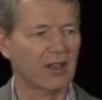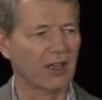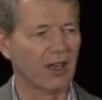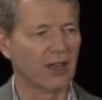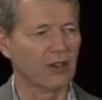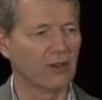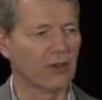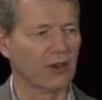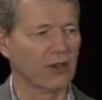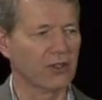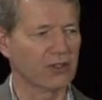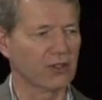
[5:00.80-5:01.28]

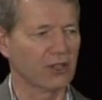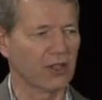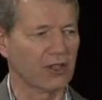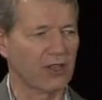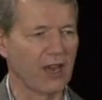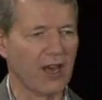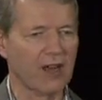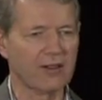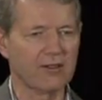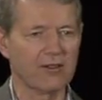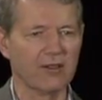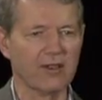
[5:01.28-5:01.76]
across the
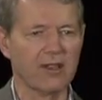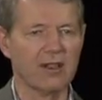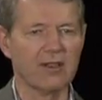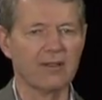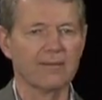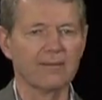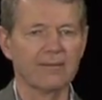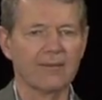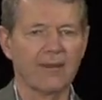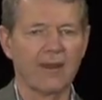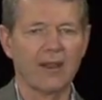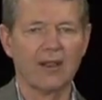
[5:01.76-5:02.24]

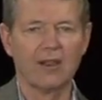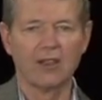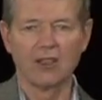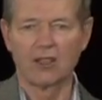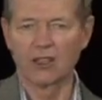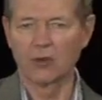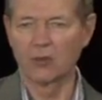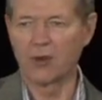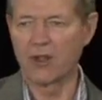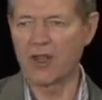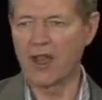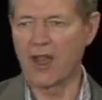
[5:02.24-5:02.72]
country,
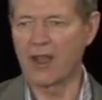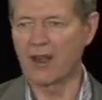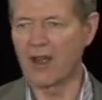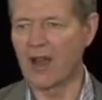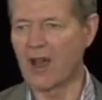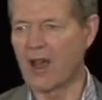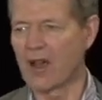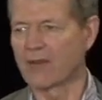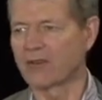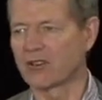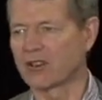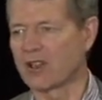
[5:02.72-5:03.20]
and we had
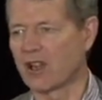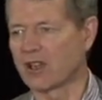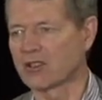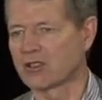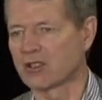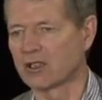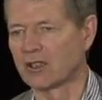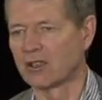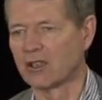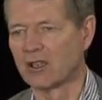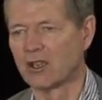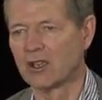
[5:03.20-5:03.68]
half a
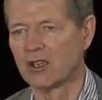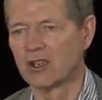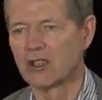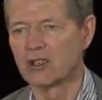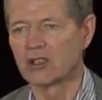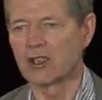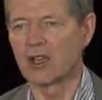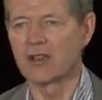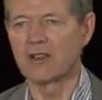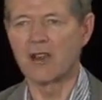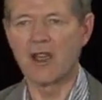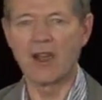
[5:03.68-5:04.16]
dozen.
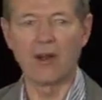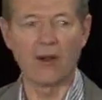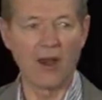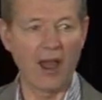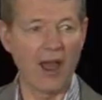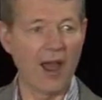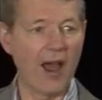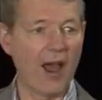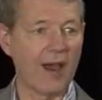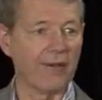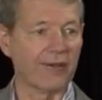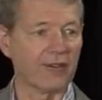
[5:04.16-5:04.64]
So now
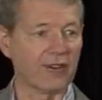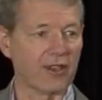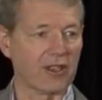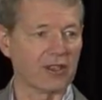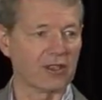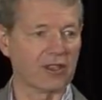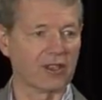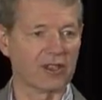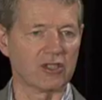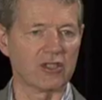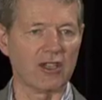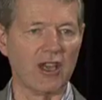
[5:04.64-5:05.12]
half a
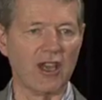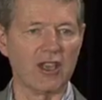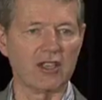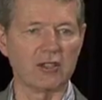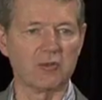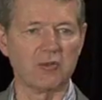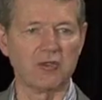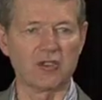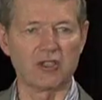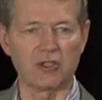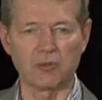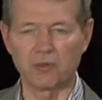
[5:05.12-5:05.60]
dozen
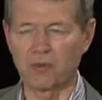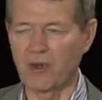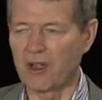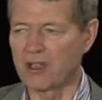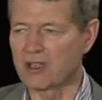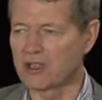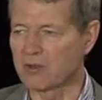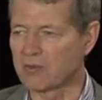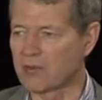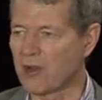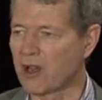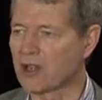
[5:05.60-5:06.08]
salesmen
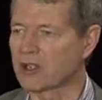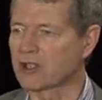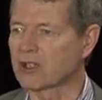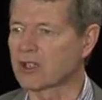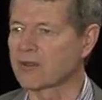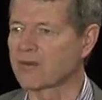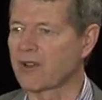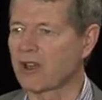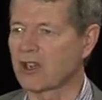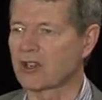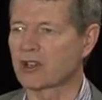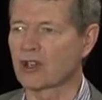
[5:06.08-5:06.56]
spend most
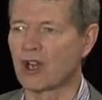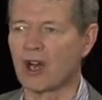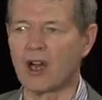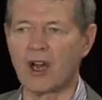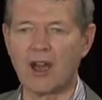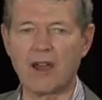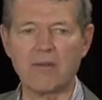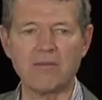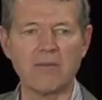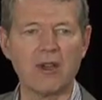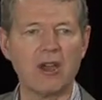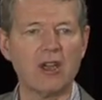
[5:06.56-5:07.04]
of their
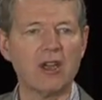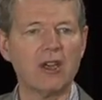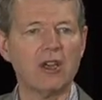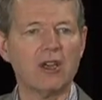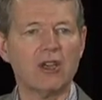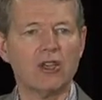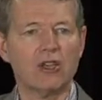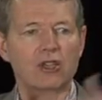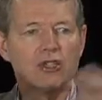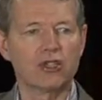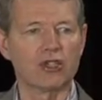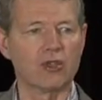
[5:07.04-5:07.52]
time
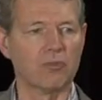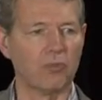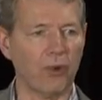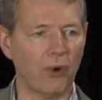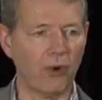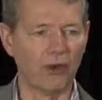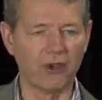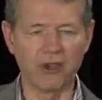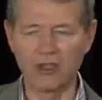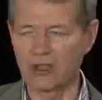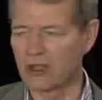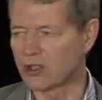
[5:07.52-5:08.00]

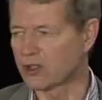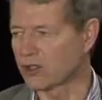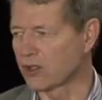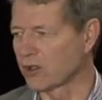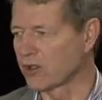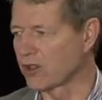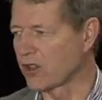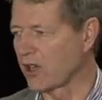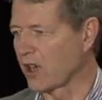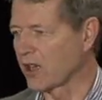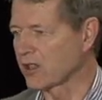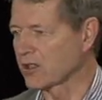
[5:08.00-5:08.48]
supporting the
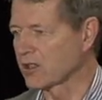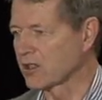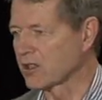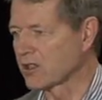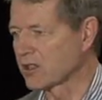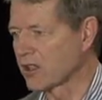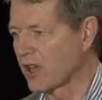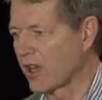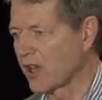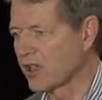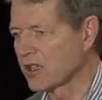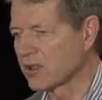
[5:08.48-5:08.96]
2,000
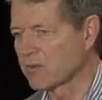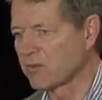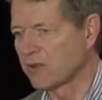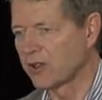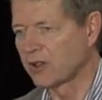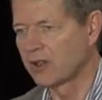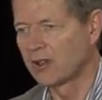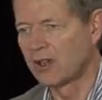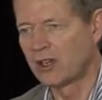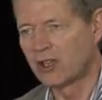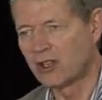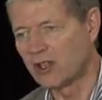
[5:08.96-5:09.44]

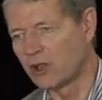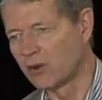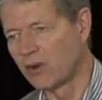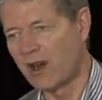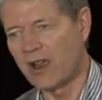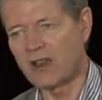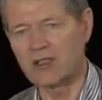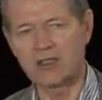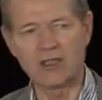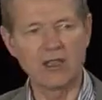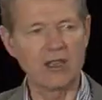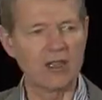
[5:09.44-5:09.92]
salesmen that are
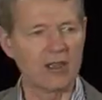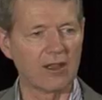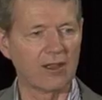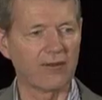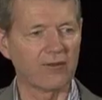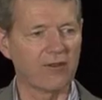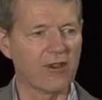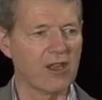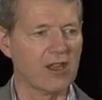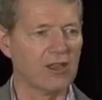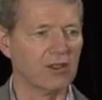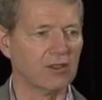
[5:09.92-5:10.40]
actually in the
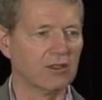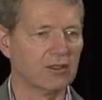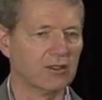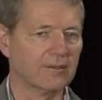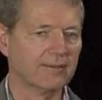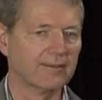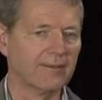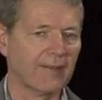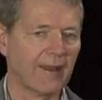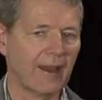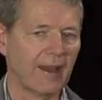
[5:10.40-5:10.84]
field